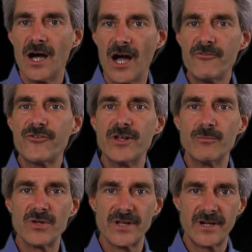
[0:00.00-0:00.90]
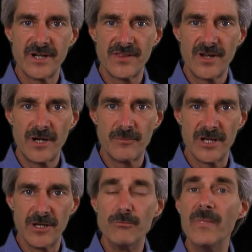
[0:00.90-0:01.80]
I've seen polarity
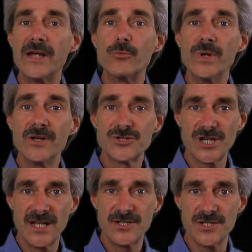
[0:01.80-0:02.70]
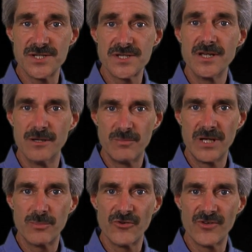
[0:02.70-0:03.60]
therapy make real changes in
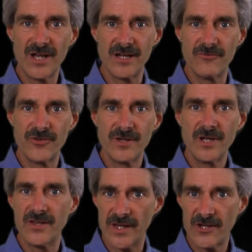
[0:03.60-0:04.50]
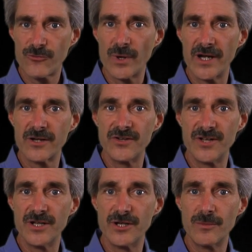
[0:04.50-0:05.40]
people's lives, and that's why I
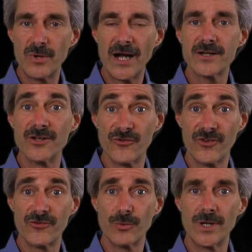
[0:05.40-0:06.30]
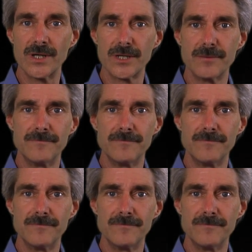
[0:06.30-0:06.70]
continue to practice this work.